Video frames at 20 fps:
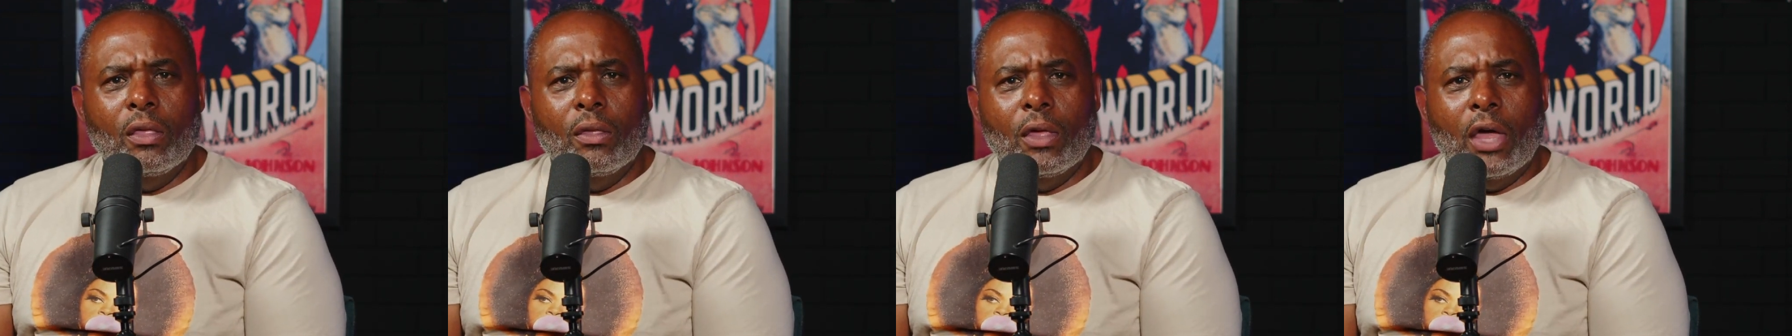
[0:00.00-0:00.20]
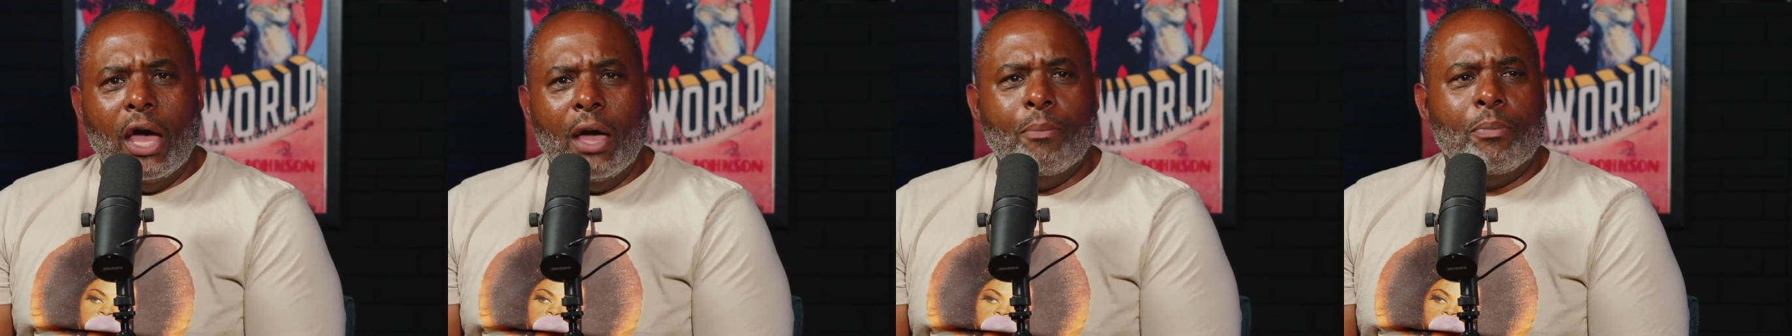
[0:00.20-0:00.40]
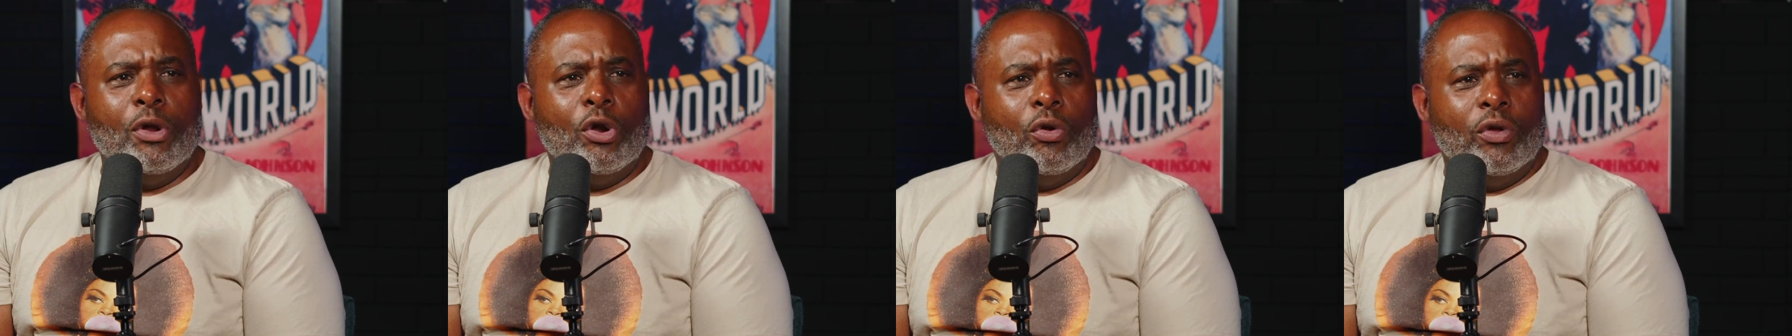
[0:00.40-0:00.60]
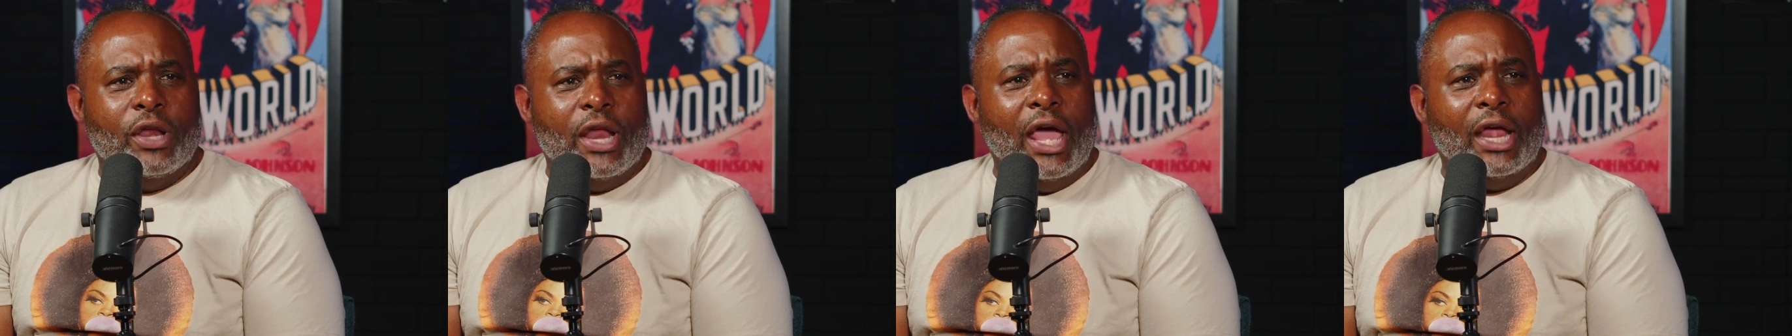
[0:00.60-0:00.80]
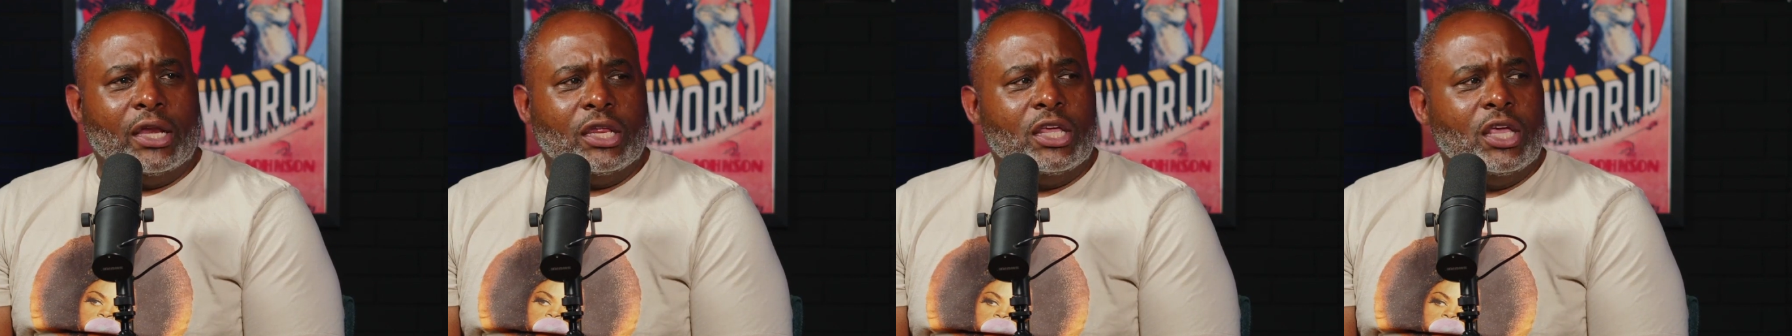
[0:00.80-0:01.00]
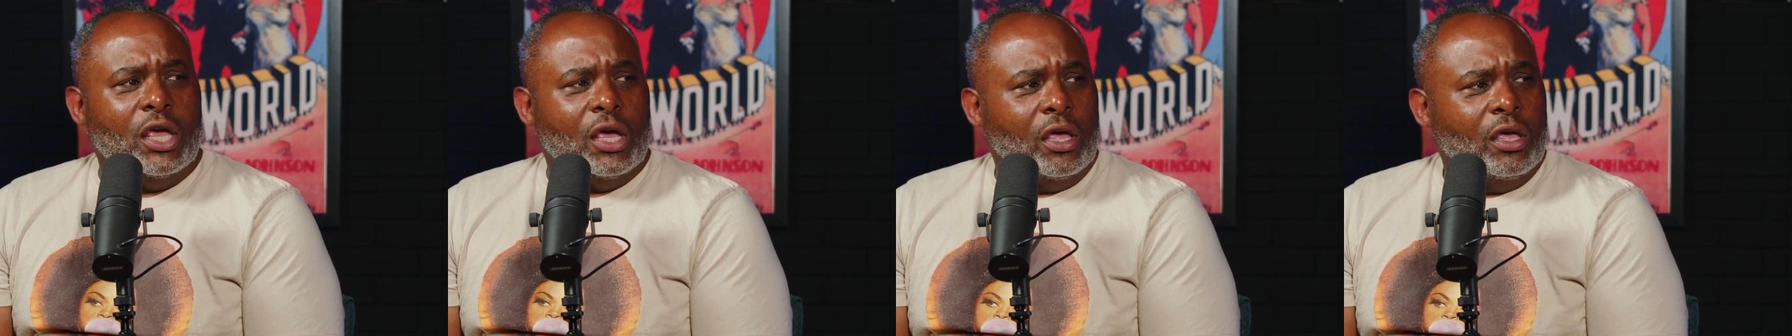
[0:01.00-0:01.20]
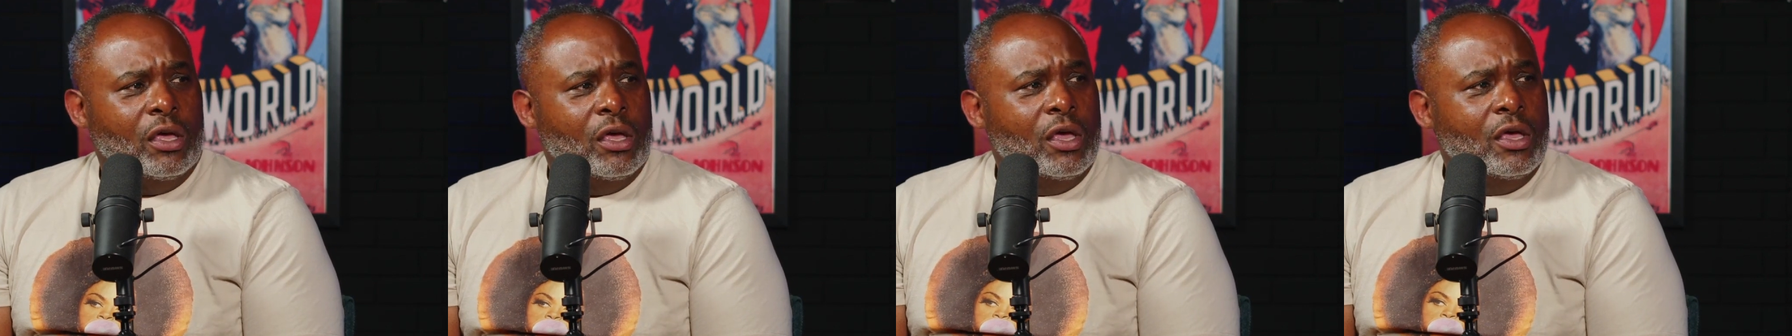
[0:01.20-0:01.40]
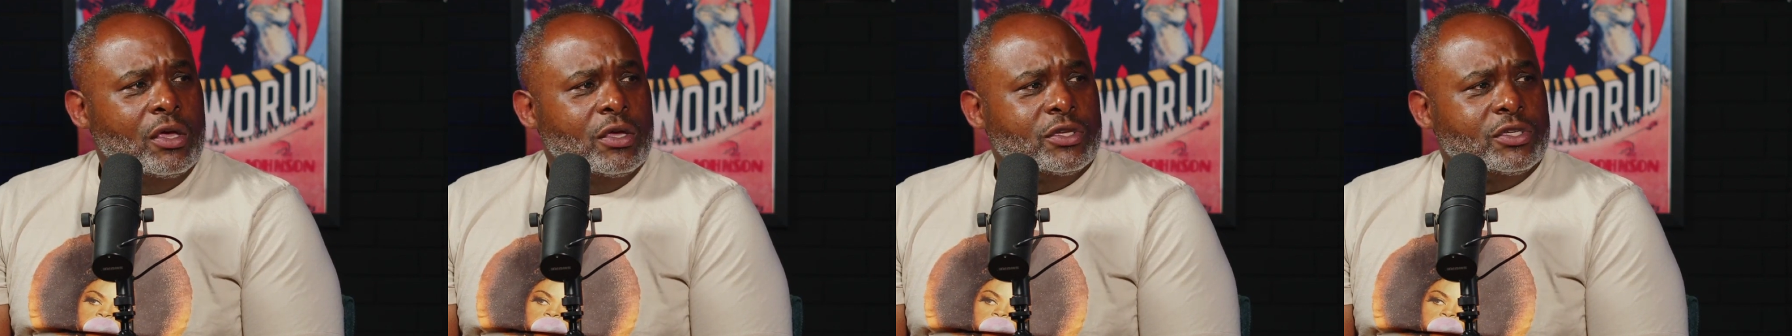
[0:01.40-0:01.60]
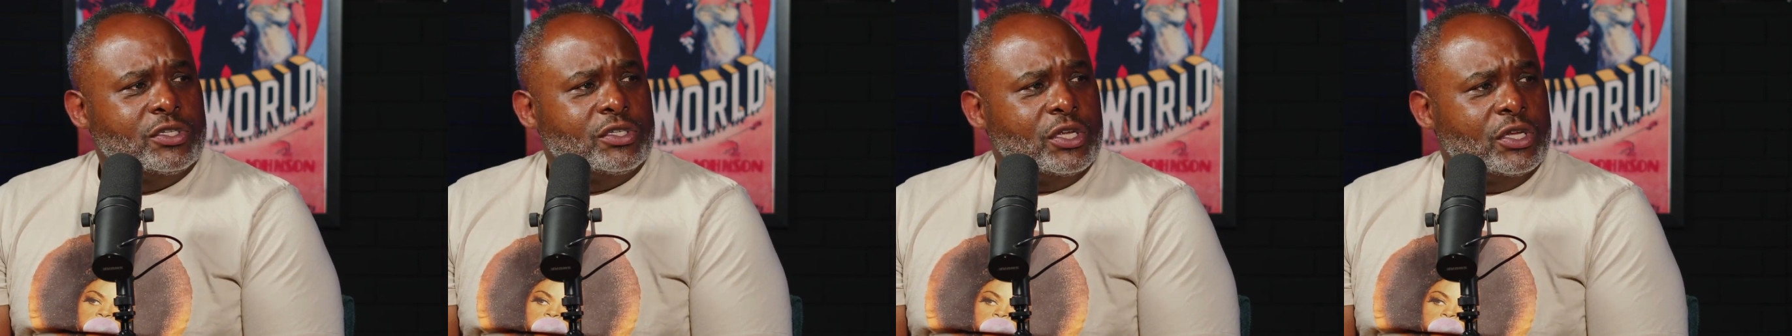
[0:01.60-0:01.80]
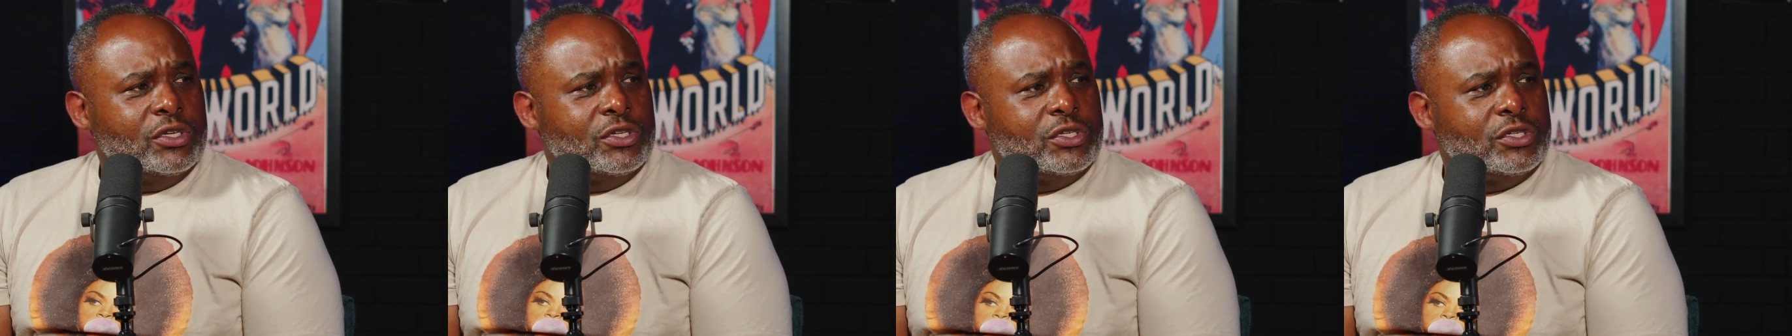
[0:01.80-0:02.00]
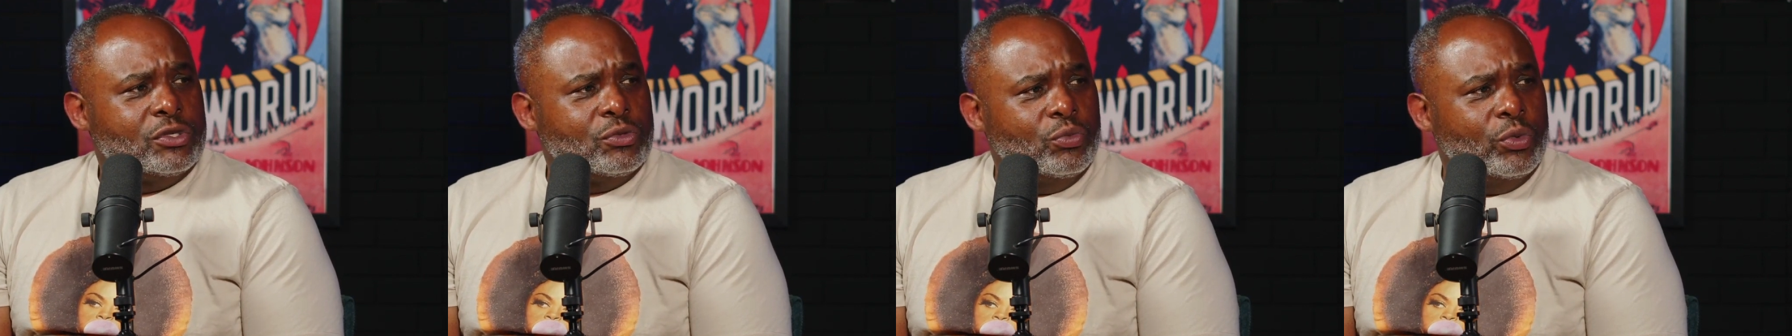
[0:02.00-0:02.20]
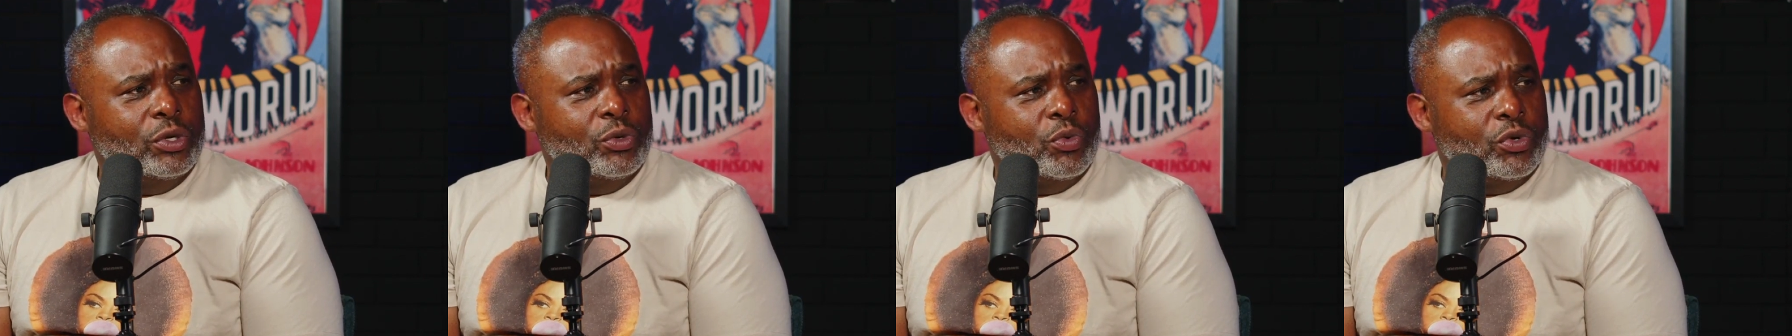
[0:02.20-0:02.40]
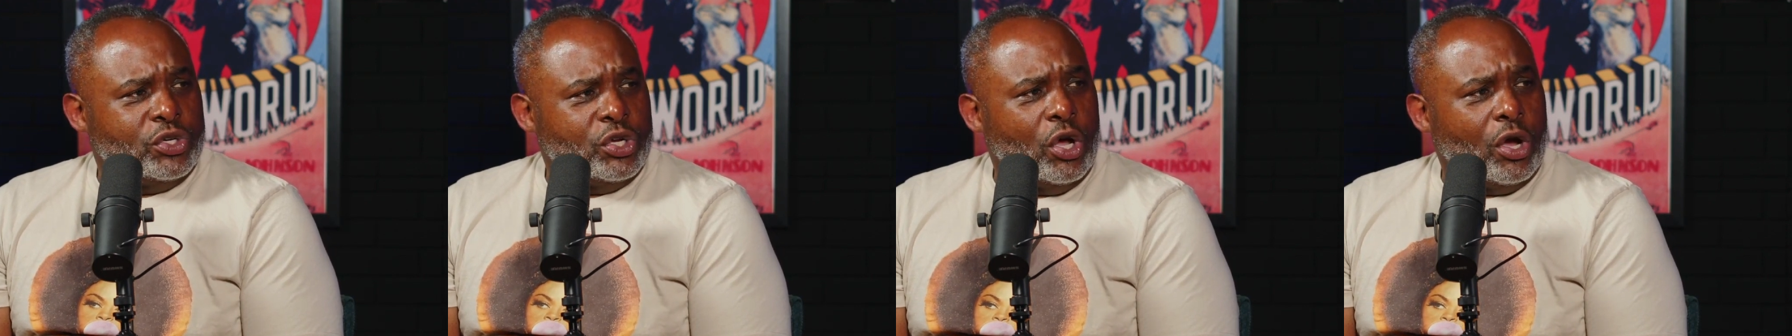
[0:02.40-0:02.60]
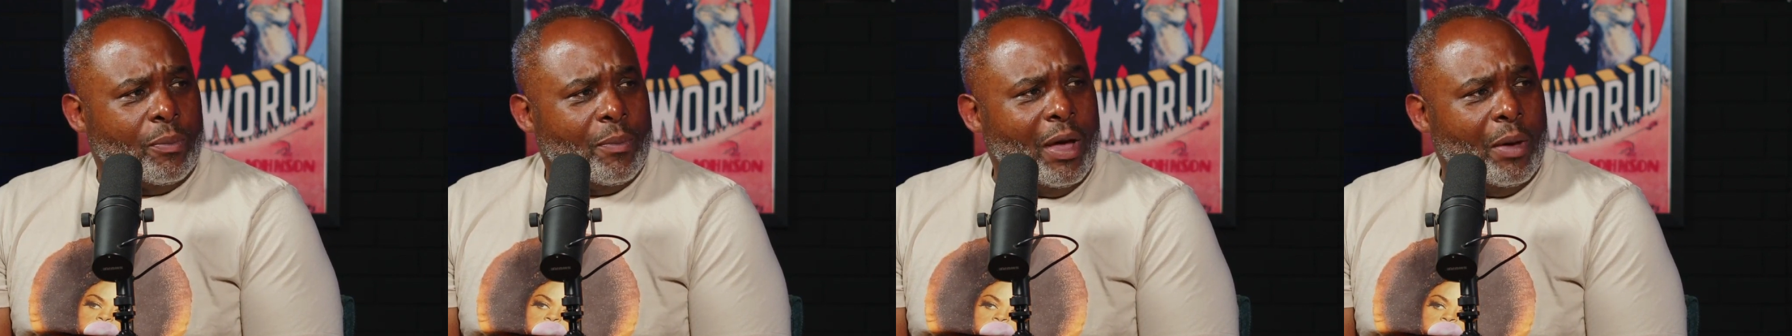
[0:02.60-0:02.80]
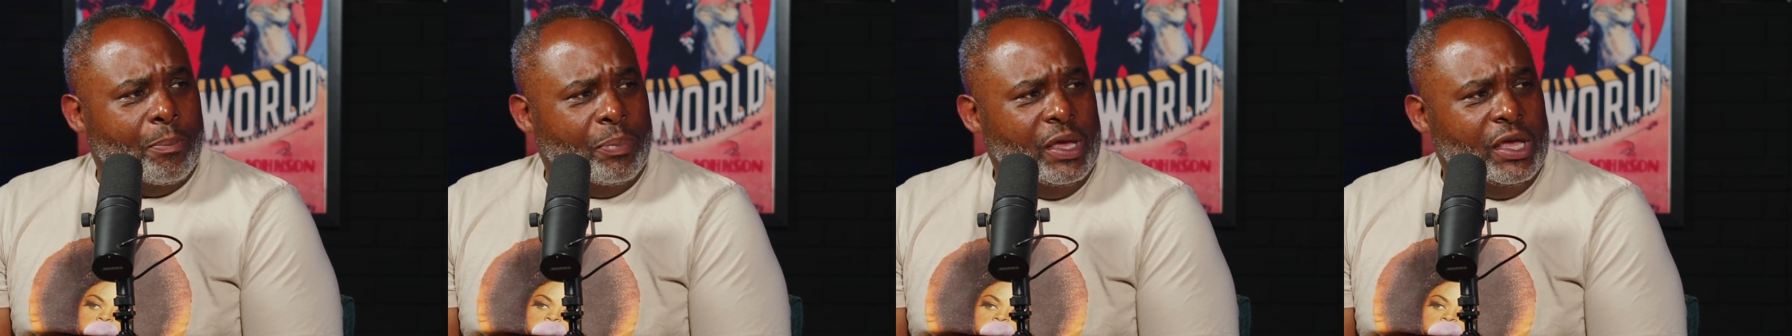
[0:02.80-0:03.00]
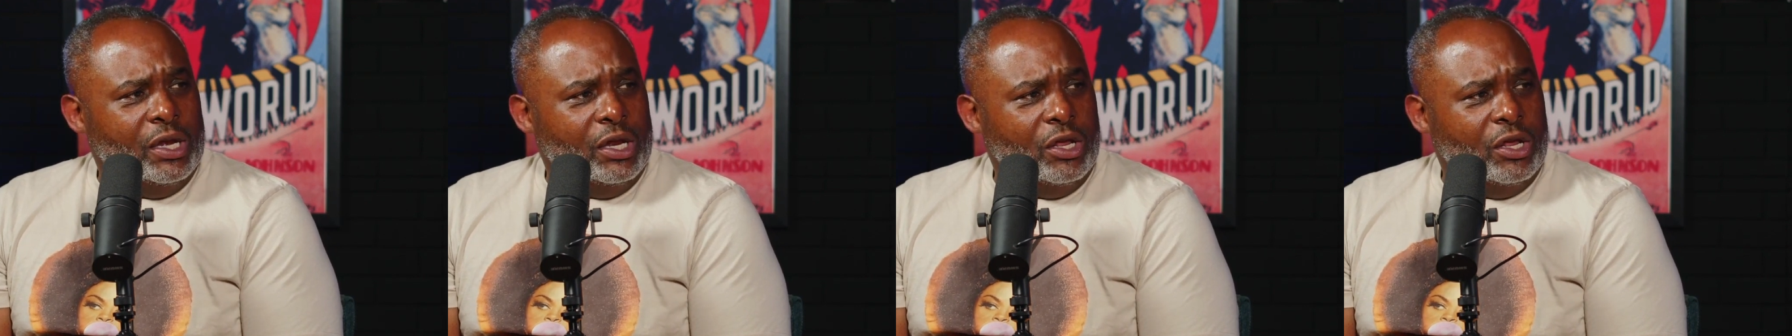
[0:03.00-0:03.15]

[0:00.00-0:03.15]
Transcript: I've been on that kick since we were talking about Petey